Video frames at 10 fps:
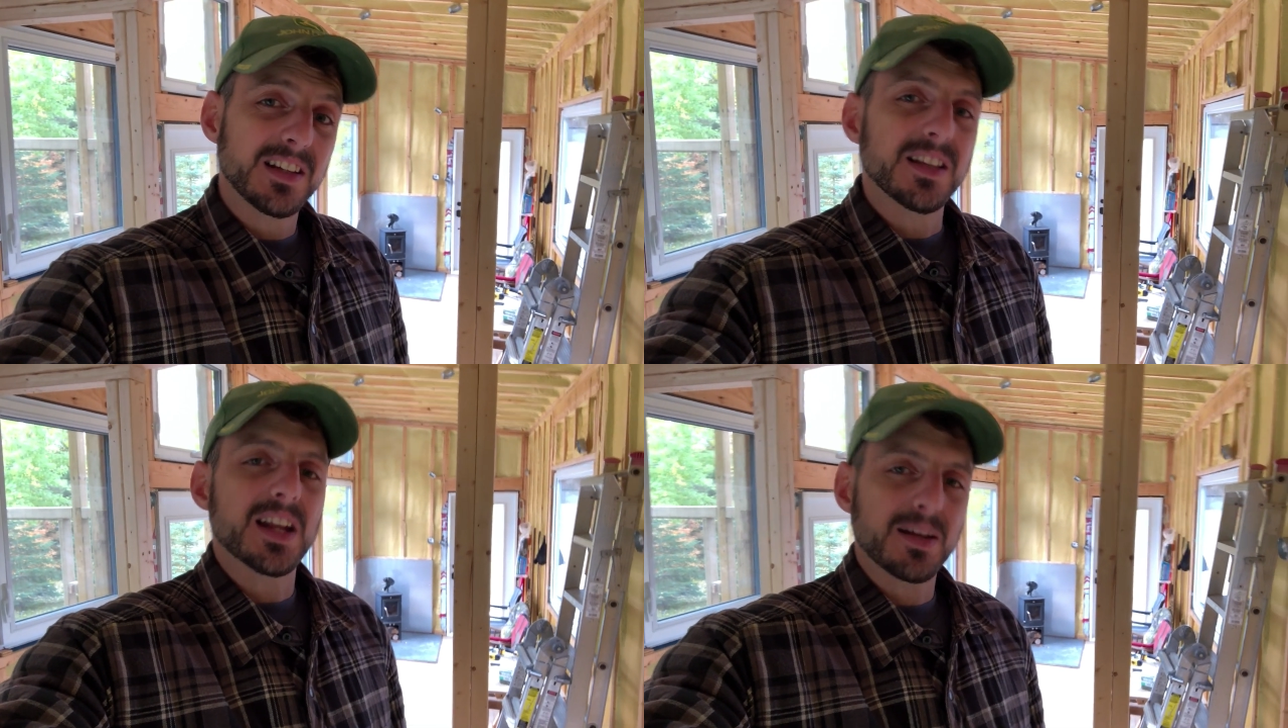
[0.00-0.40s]

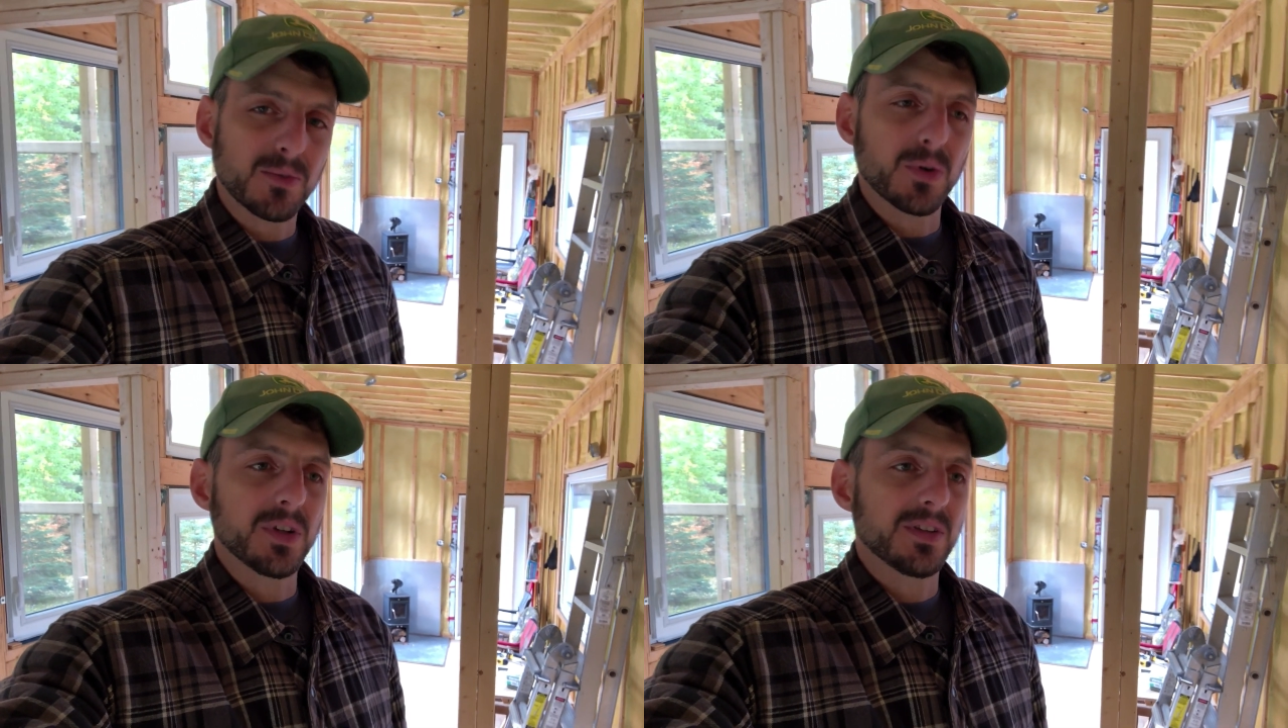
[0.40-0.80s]
then I'm
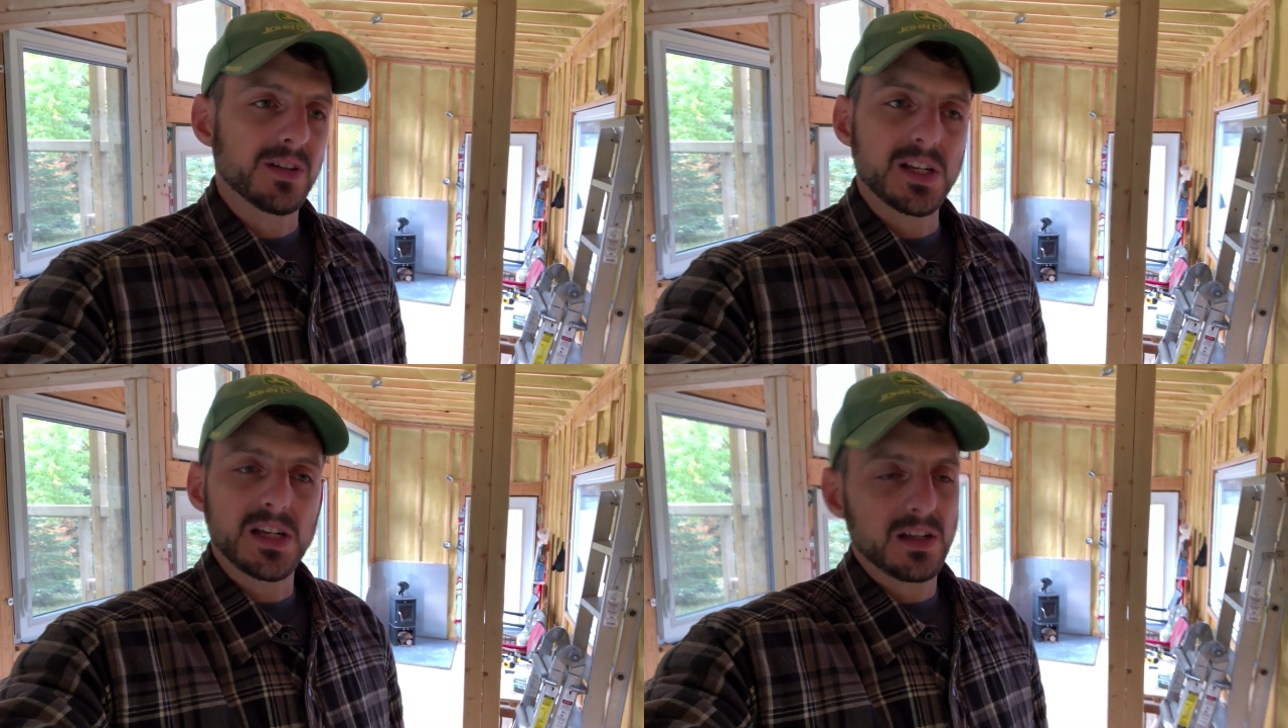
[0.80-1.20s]
going to
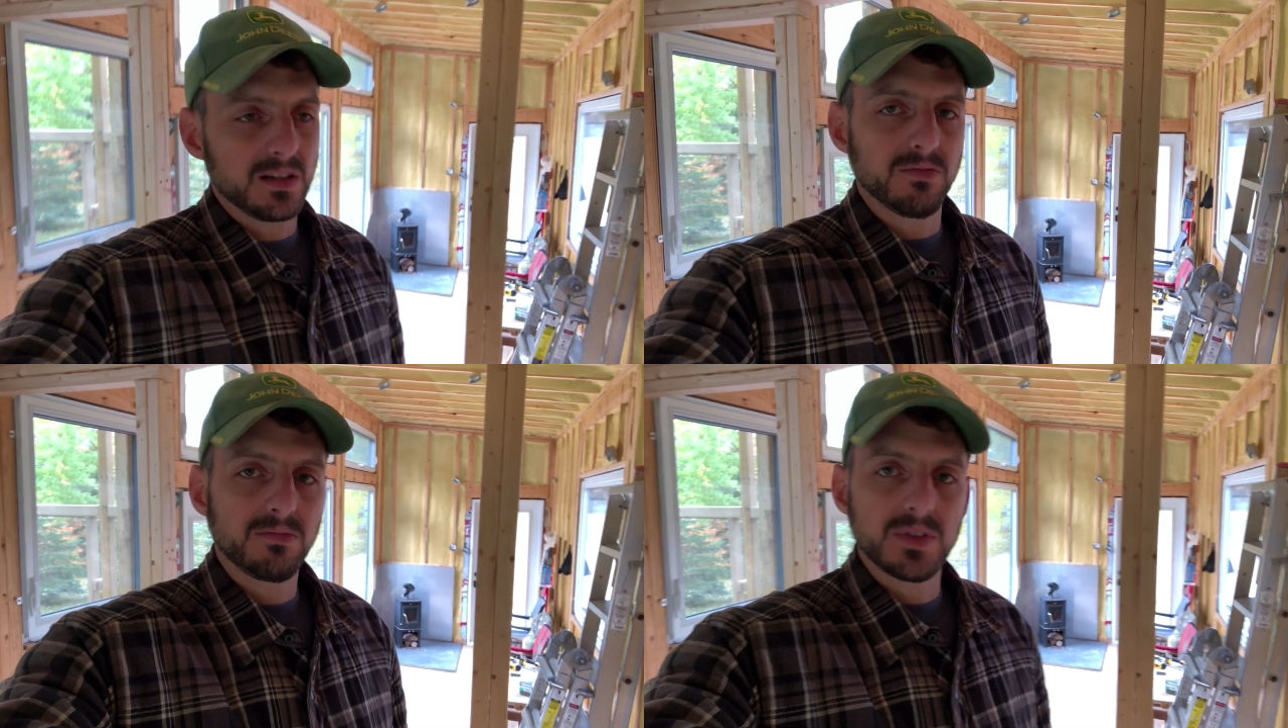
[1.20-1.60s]
need
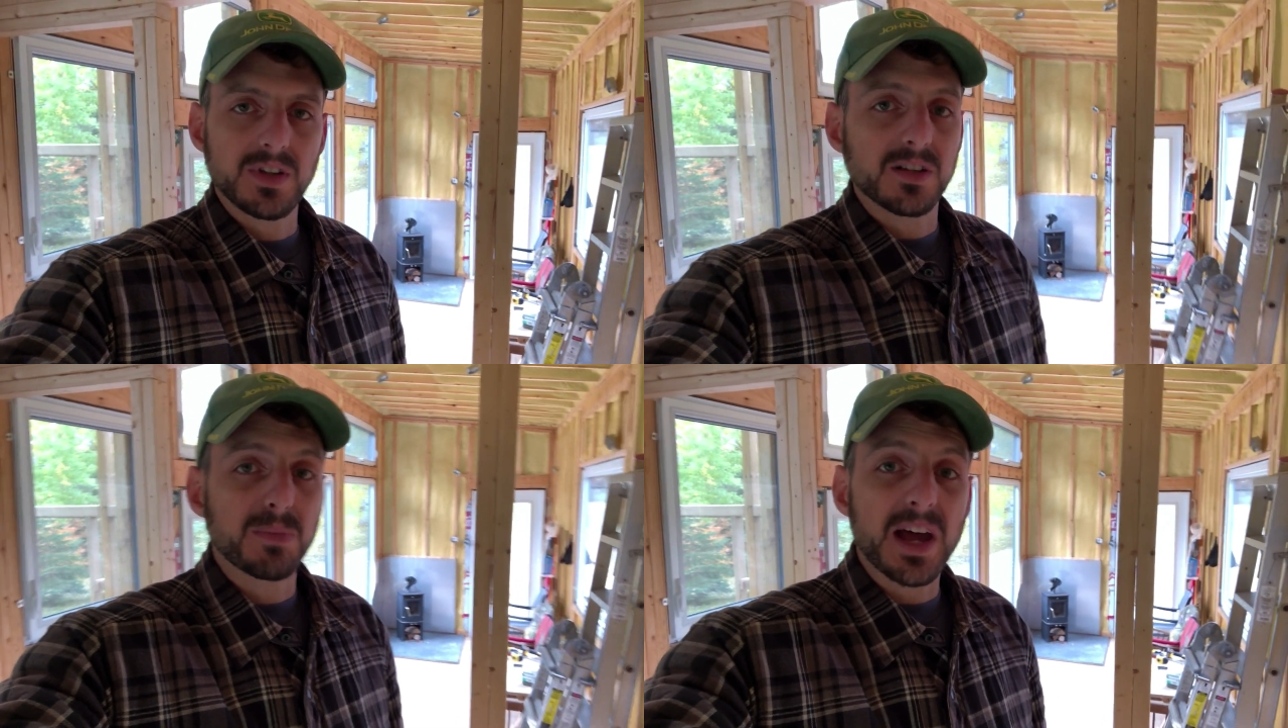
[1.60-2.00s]

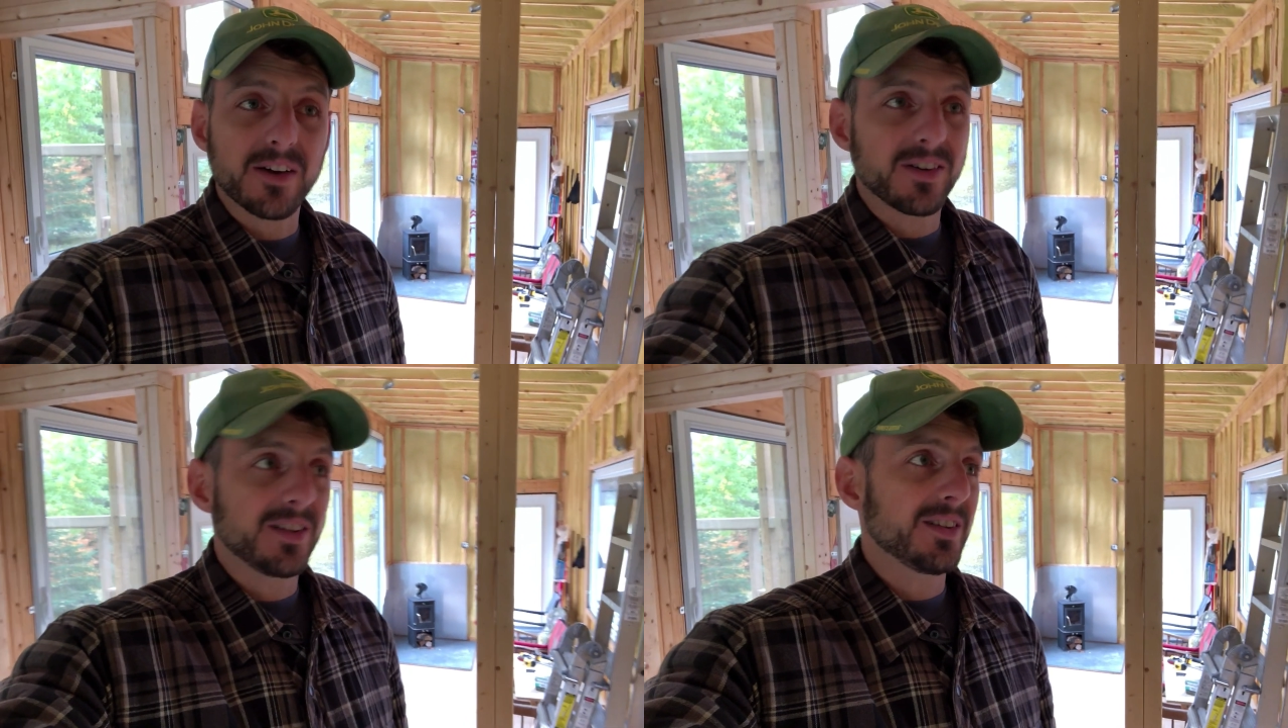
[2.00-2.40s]
6
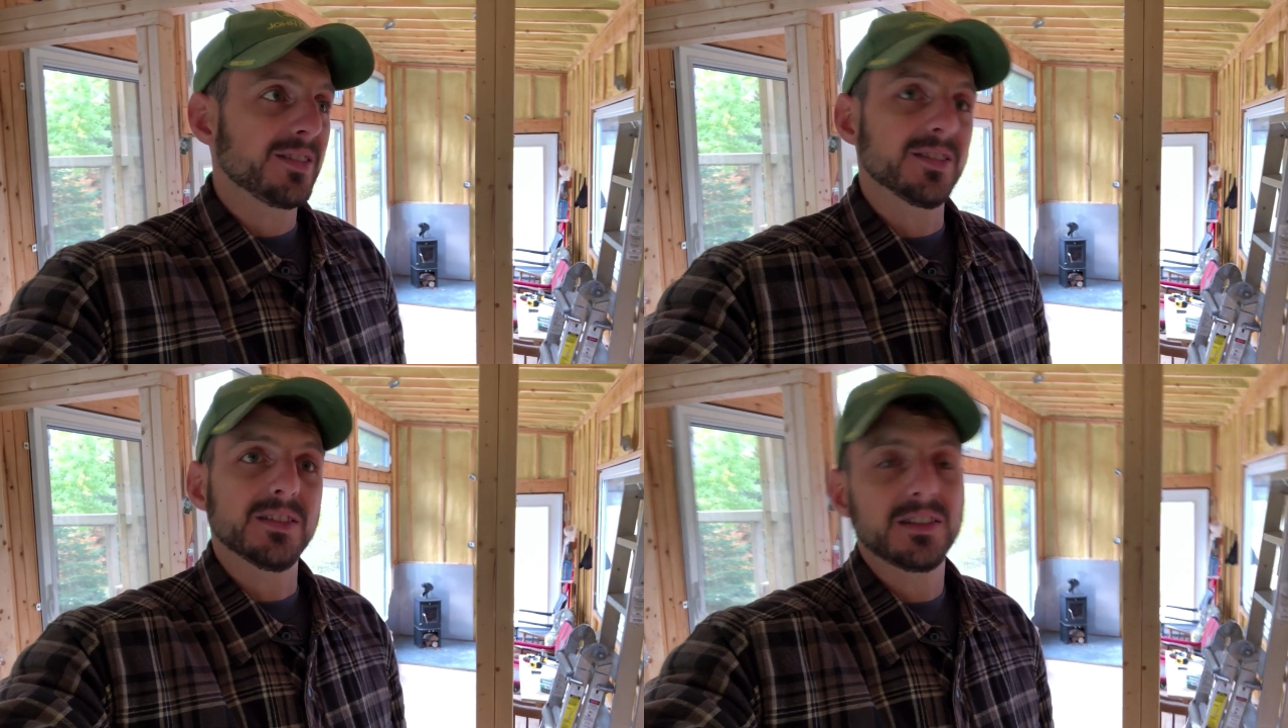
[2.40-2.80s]
batteries and